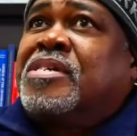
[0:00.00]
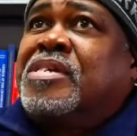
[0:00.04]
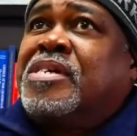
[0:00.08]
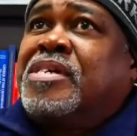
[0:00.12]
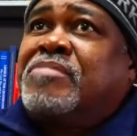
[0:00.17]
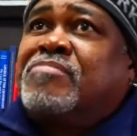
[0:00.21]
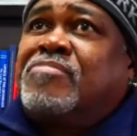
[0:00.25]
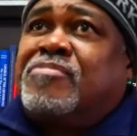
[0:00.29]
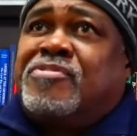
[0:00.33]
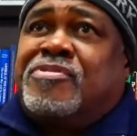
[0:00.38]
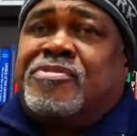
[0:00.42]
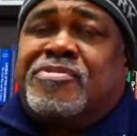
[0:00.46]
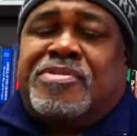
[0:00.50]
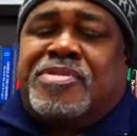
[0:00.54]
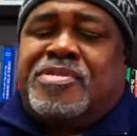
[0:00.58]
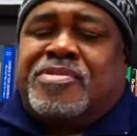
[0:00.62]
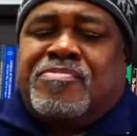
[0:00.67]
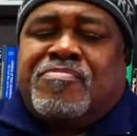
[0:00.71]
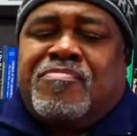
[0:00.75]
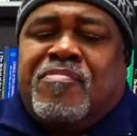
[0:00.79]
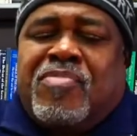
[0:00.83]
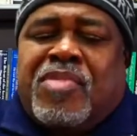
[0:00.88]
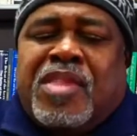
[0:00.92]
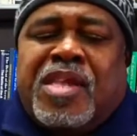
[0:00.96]
of that.
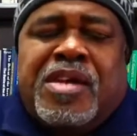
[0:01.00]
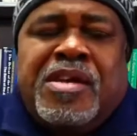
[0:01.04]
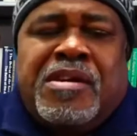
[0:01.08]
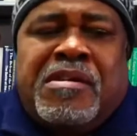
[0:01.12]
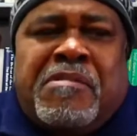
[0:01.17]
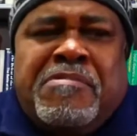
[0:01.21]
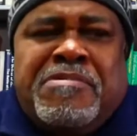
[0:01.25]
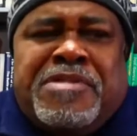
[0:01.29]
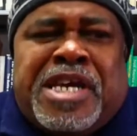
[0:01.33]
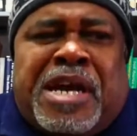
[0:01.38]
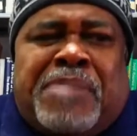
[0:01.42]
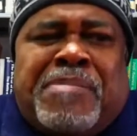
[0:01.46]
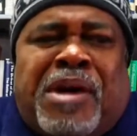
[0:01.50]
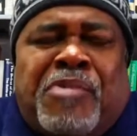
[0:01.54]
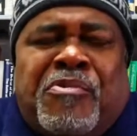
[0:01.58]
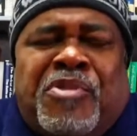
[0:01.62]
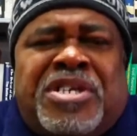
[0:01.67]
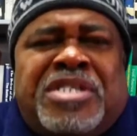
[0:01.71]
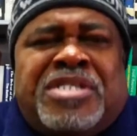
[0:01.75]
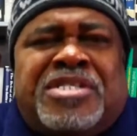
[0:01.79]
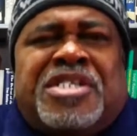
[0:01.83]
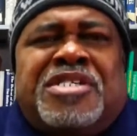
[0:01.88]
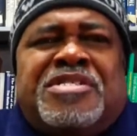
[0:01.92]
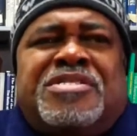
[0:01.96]
Wow. Every time I
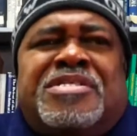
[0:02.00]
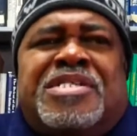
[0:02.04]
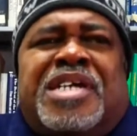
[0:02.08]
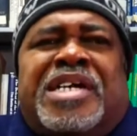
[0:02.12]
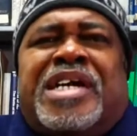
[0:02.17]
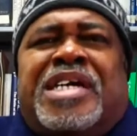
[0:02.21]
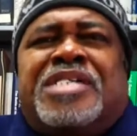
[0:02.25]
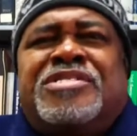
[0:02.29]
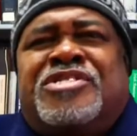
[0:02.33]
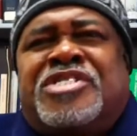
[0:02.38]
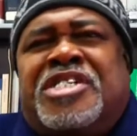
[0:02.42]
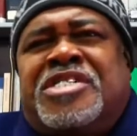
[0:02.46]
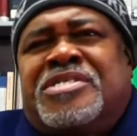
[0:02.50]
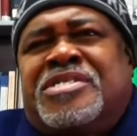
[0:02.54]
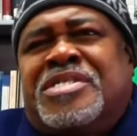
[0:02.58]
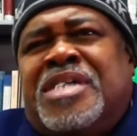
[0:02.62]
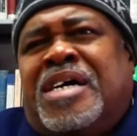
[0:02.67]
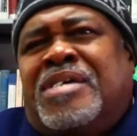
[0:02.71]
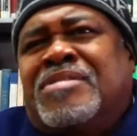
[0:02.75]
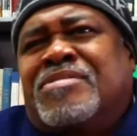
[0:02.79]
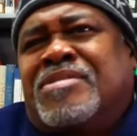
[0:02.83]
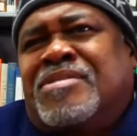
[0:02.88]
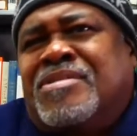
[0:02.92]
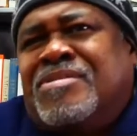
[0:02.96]
went in Kingston, I got chased
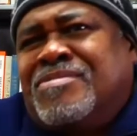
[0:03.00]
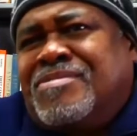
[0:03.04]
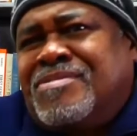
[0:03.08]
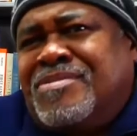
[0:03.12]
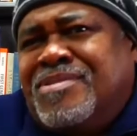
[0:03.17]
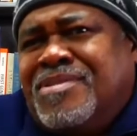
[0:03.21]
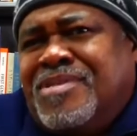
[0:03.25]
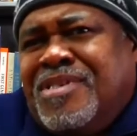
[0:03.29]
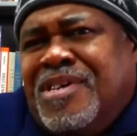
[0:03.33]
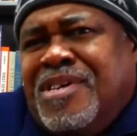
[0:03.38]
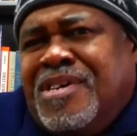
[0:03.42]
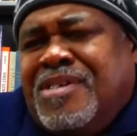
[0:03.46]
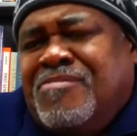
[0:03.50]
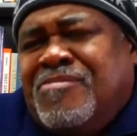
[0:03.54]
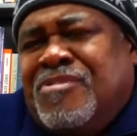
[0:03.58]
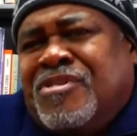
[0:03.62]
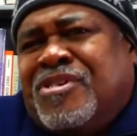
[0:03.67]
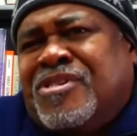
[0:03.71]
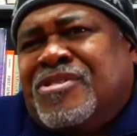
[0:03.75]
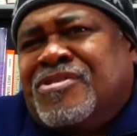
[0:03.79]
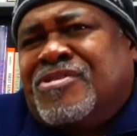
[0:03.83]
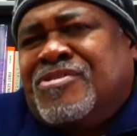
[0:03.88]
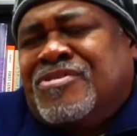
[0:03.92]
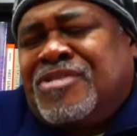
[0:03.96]
out though
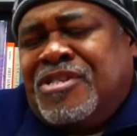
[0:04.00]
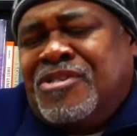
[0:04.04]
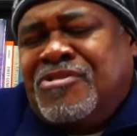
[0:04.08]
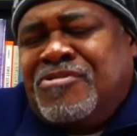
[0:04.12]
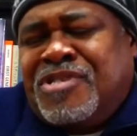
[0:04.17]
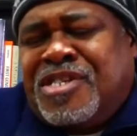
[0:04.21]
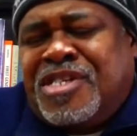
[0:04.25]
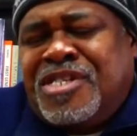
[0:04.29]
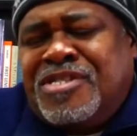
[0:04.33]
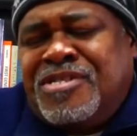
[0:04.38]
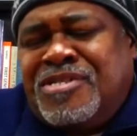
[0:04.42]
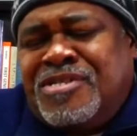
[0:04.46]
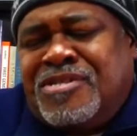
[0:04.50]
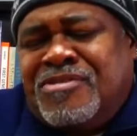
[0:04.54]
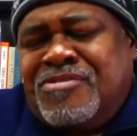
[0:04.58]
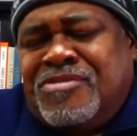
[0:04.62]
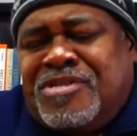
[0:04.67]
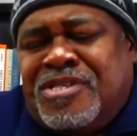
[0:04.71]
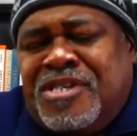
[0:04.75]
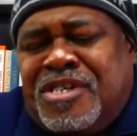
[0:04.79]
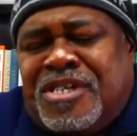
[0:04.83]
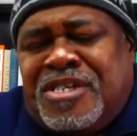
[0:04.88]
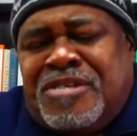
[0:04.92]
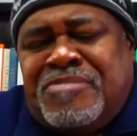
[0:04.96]
because the little kids used
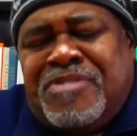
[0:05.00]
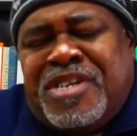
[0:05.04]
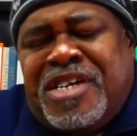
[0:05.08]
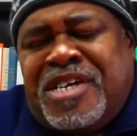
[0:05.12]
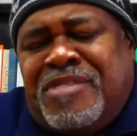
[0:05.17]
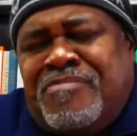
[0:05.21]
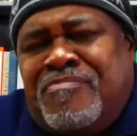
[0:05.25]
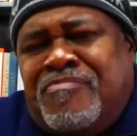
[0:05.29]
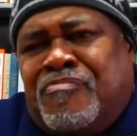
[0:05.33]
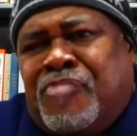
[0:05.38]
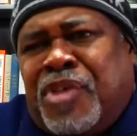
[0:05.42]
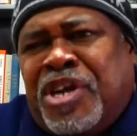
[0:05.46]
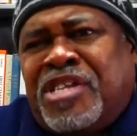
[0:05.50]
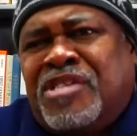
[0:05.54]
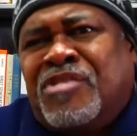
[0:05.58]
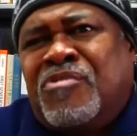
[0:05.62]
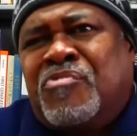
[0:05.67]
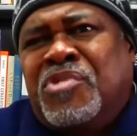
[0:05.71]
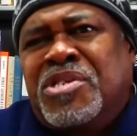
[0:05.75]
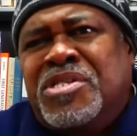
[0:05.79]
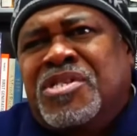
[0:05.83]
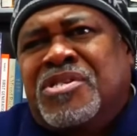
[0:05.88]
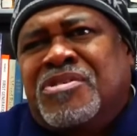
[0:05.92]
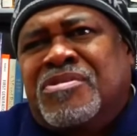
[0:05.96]
to come there and break the
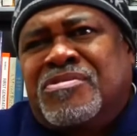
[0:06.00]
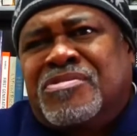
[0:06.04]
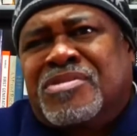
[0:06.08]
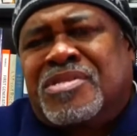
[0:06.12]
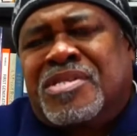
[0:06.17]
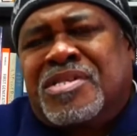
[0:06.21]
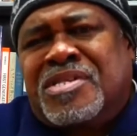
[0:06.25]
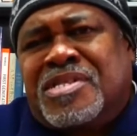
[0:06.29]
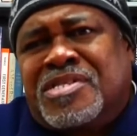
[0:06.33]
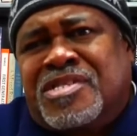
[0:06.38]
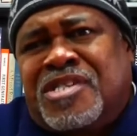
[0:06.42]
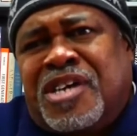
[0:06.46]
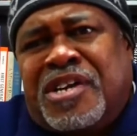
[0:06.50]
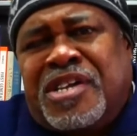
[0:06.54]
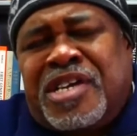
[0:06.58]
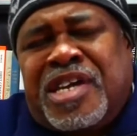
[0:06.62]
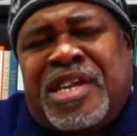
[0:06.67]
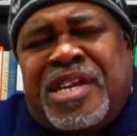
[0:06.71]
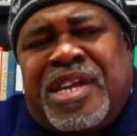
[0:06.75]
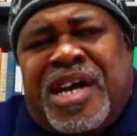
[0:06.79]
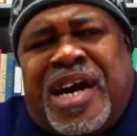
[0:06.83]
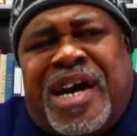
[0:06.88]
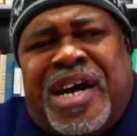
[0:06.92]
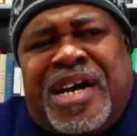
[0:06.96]
windows and it started
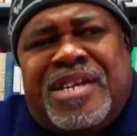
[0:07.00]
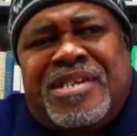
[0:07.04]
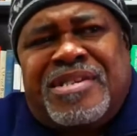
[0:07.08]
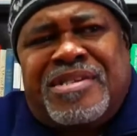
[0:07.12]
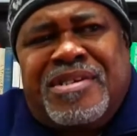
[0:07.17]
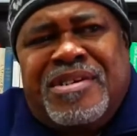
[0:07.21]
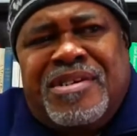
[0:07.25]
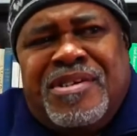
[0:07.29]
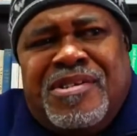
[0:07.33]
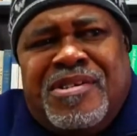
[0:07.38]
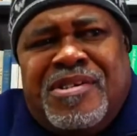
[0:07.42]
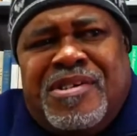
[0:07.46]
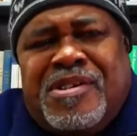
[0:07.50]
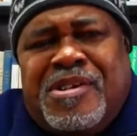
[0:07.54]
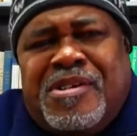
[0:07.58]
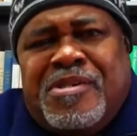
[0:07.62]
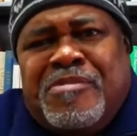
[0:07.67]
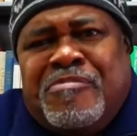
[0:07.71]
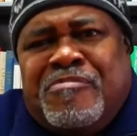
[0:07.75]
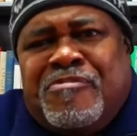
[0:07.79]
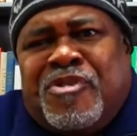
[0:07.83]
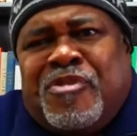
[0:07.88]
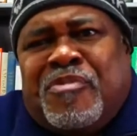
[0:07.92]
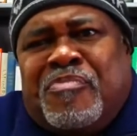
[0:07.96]
getting hot.
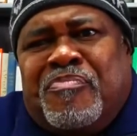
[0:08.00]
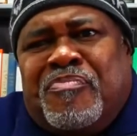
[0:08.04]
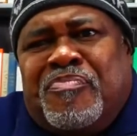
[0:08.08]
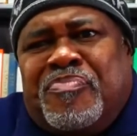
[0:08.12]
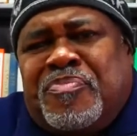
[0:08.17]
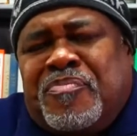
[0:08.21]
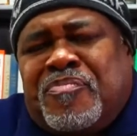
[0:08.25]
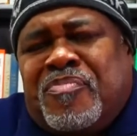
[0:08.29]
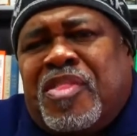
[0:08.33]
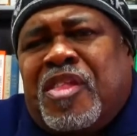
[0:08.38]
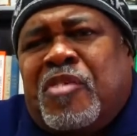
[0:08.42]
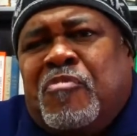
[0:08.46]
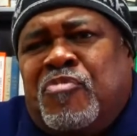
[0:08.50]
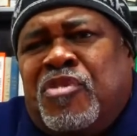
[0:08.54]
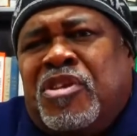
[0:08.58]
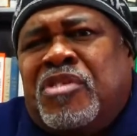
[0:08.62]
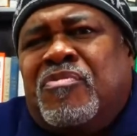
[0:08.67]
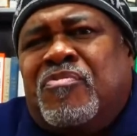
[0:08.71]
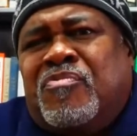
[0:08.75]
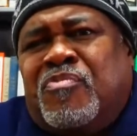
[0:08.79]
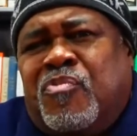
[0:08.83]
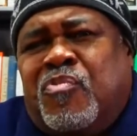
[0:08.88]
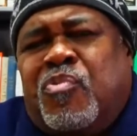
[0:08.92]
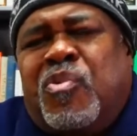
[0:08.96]
But but,
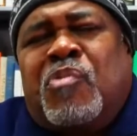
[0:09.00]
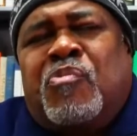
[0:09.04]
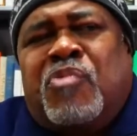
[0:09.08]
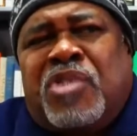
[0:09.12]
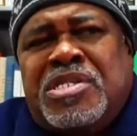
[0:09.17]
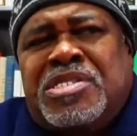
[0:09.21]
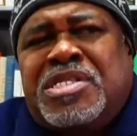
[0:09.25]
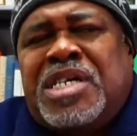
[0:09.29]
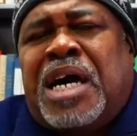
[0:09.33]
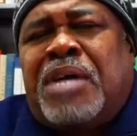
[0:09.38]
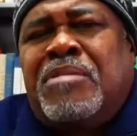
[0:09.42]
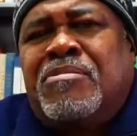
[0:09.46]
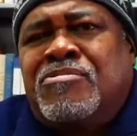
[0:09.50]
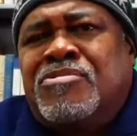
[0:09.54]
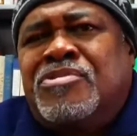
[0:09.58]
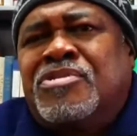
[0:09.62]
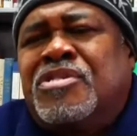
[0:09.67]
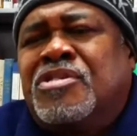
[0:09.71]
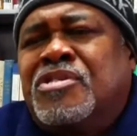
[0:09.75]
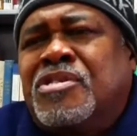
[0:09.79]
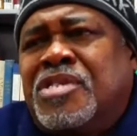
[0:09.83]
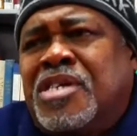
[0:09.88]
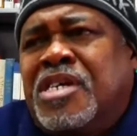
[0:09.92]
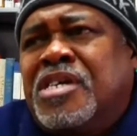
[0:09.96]
it, but one time it was
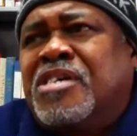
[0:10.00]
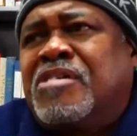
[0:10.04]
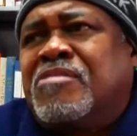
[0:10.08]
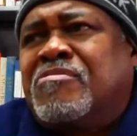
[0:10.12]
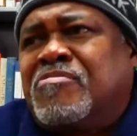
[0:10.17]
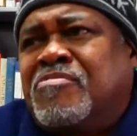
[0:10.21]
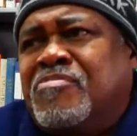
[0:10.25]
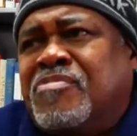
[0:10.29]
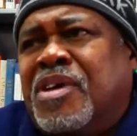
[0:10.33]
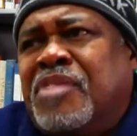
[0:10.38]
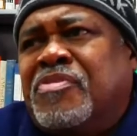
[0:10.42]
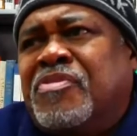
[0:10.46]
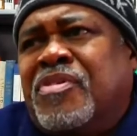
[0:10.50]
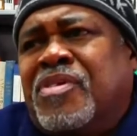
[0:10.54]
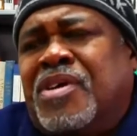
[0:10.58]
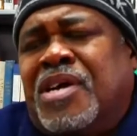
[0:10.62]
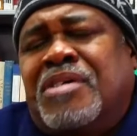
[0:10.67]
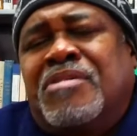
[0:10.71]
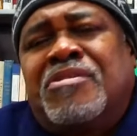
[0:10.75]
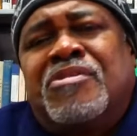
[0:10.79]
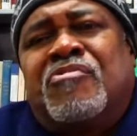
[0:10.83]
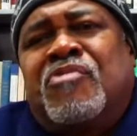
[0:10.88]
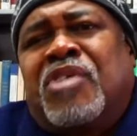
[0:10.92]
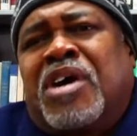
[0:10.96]
good layoff. I, I,
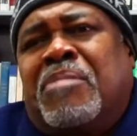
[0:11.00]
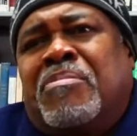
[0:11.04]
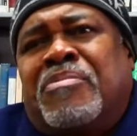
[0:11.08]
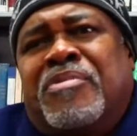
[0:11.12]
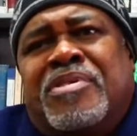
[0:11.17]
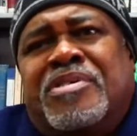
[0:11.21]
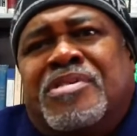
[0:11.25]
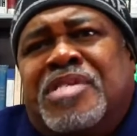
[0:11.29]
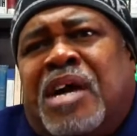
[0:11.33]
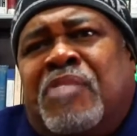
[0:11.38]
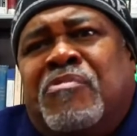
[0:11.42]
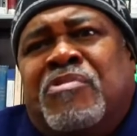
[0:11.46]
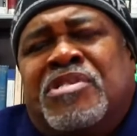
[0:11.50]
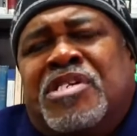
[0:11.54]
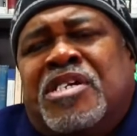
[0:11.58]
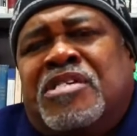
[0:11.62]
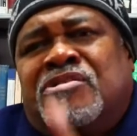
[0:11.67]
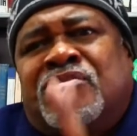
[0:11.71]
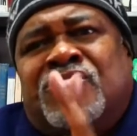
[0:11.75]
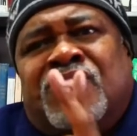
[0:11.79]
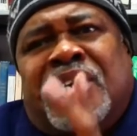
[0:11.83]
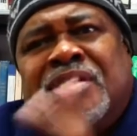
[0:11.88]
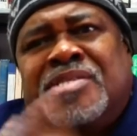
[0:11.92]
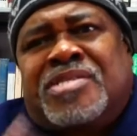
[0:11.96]
don't know what happened because I went there
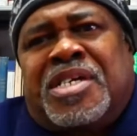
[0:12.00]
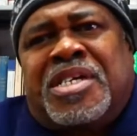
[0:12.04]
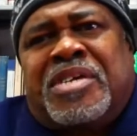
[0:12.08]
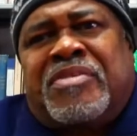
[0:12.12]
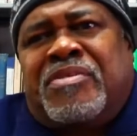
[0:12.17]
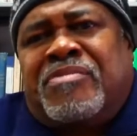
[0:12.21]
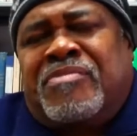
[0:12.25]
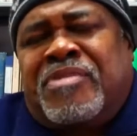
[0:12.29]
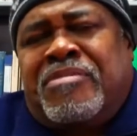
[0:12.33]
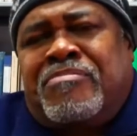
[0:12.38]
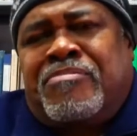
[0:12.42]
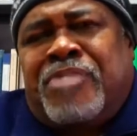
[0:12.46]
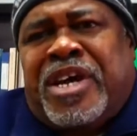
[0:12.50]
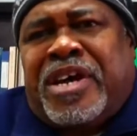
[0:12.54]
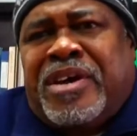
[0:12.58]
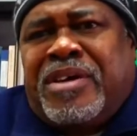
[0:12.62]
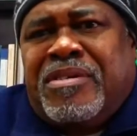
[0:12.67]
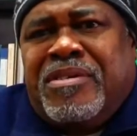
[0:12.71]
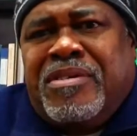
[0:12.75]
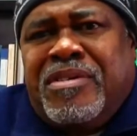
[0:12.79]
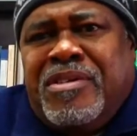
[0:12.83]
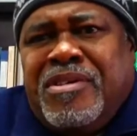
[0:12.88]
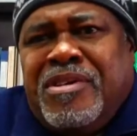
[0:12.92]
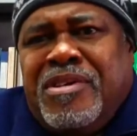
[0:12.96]
twice. I know I went back